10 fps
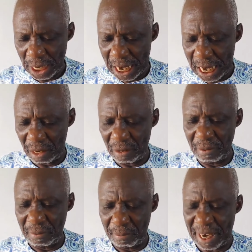
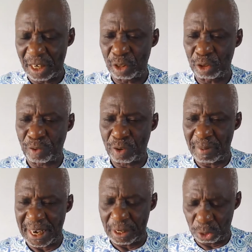L minus 4,
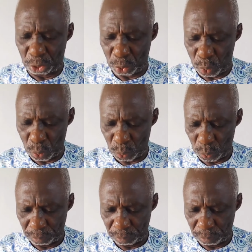minus 2,